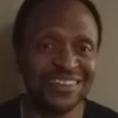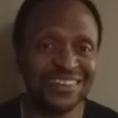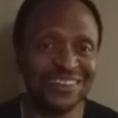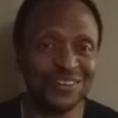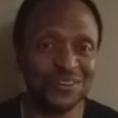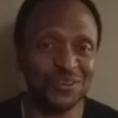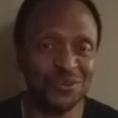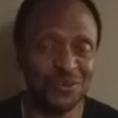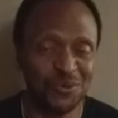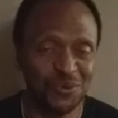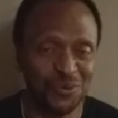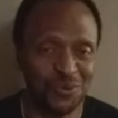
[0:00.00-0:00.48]

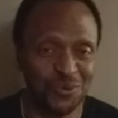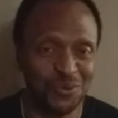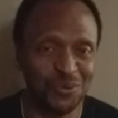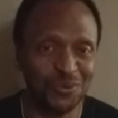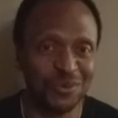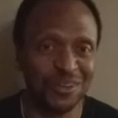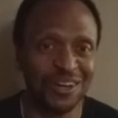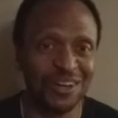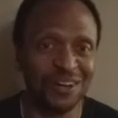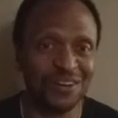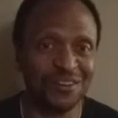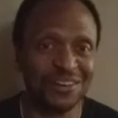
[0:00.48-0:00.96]
Cool.
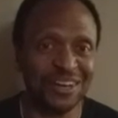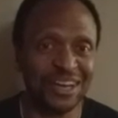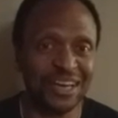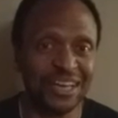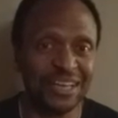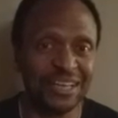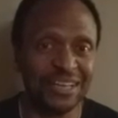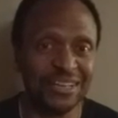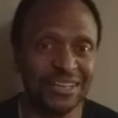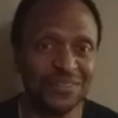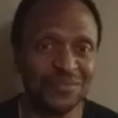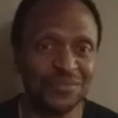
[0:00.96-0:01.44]
All
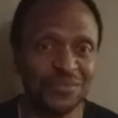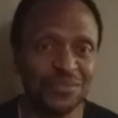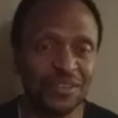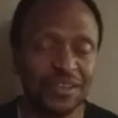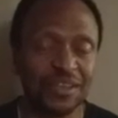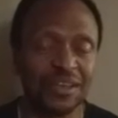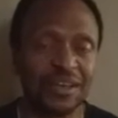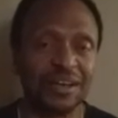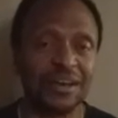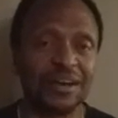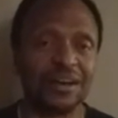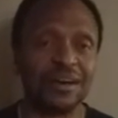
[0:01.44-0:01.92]
righty.
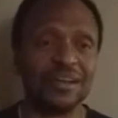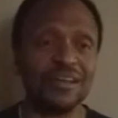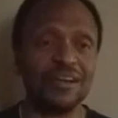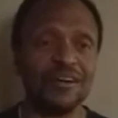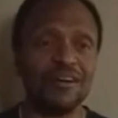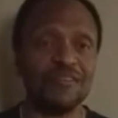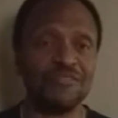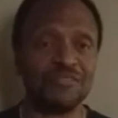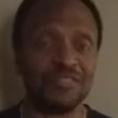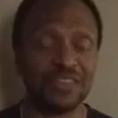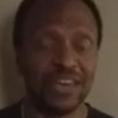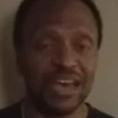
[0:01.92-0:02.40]

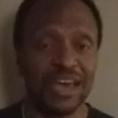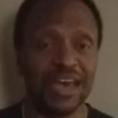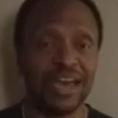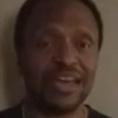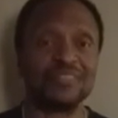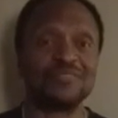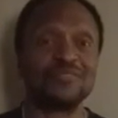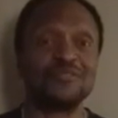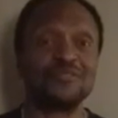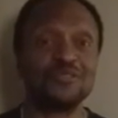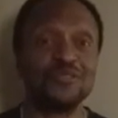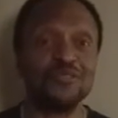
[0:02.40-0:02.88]
Cloth Cat
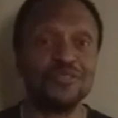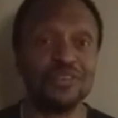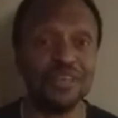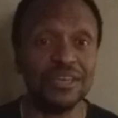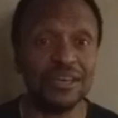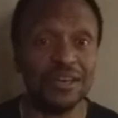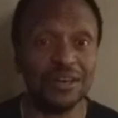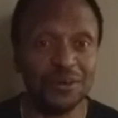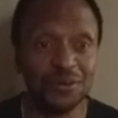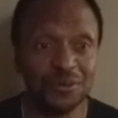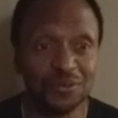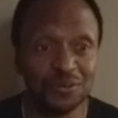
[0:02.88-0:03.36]

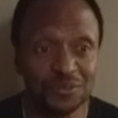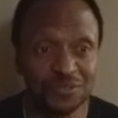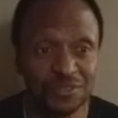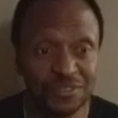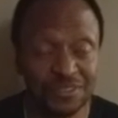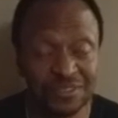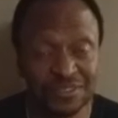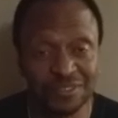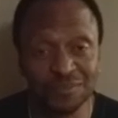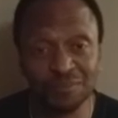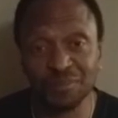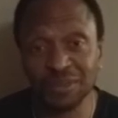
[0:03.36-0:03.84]
Studios.
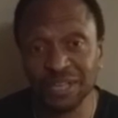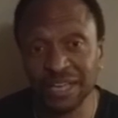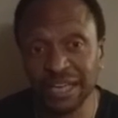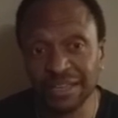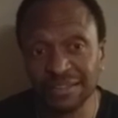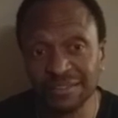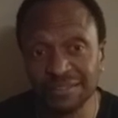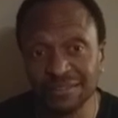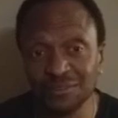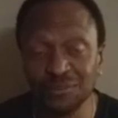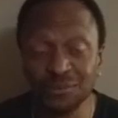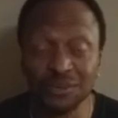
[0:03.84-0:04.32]
It's the
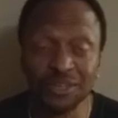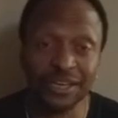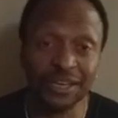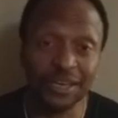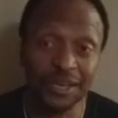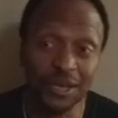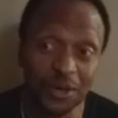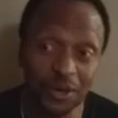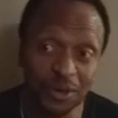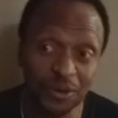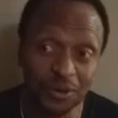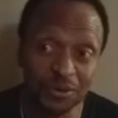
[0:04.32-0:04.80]
place you want to
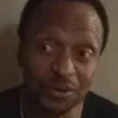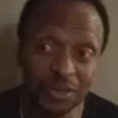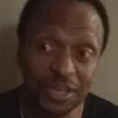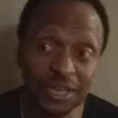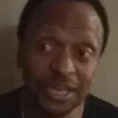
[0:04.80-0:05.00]
go.